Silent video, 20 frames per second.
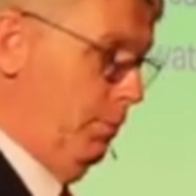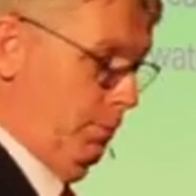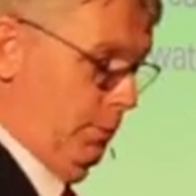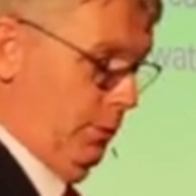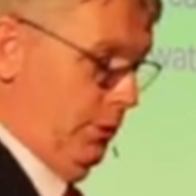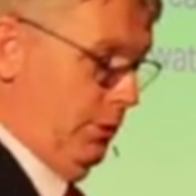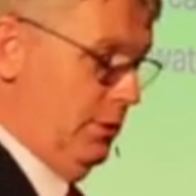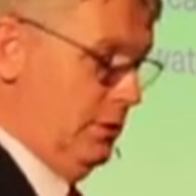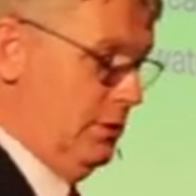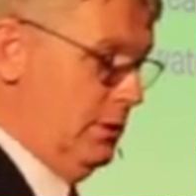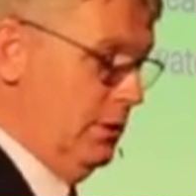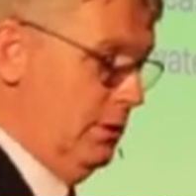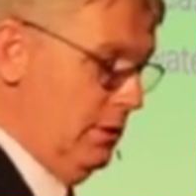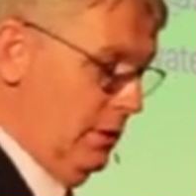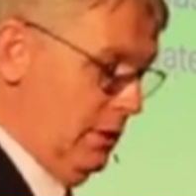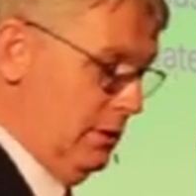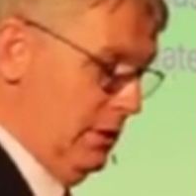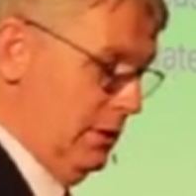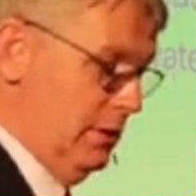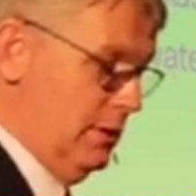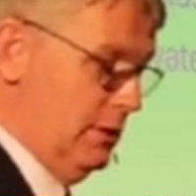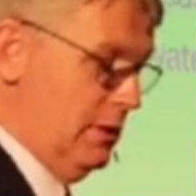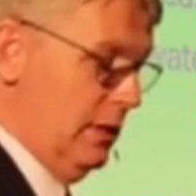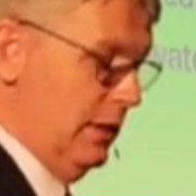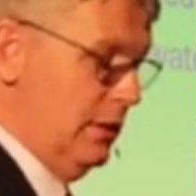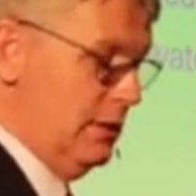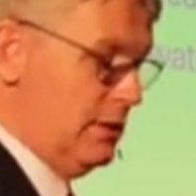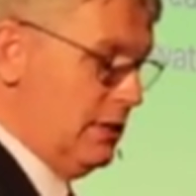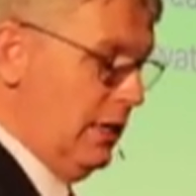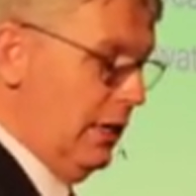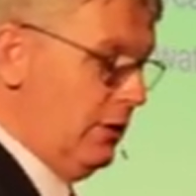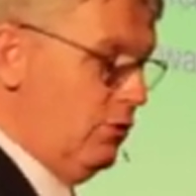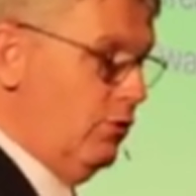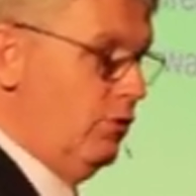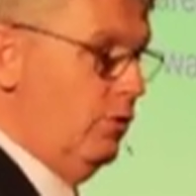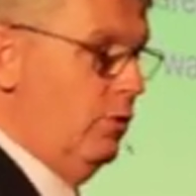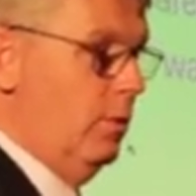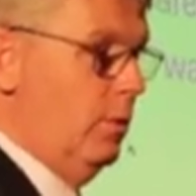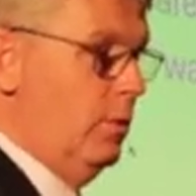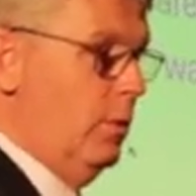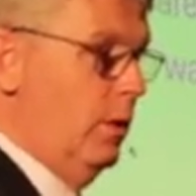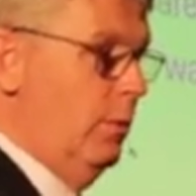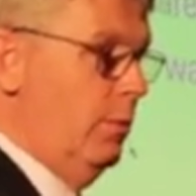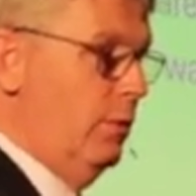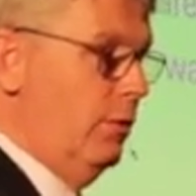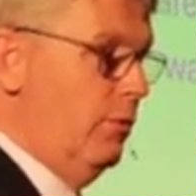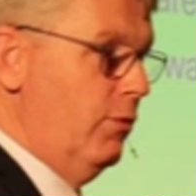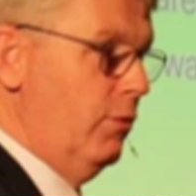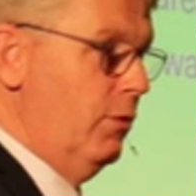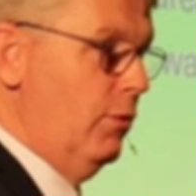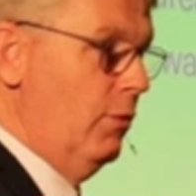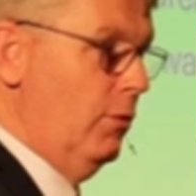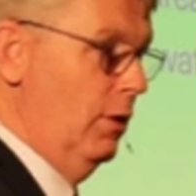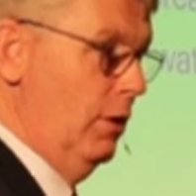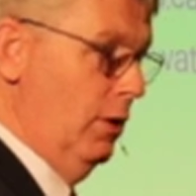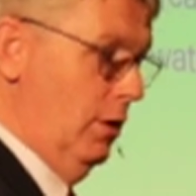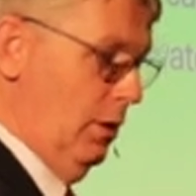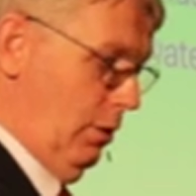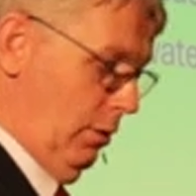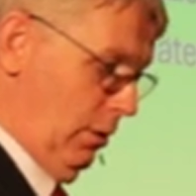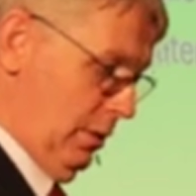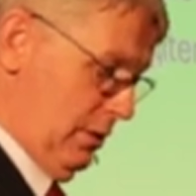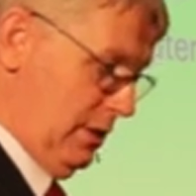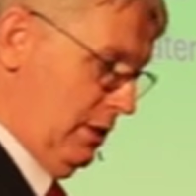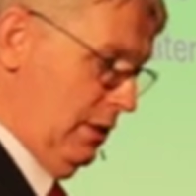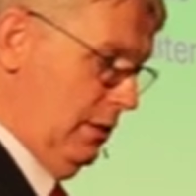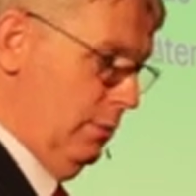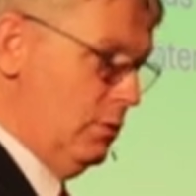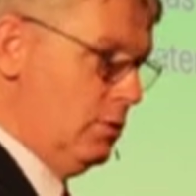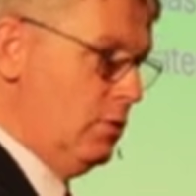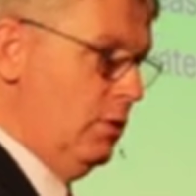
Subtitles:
But there's, as I said, a statutory requirement for all schemes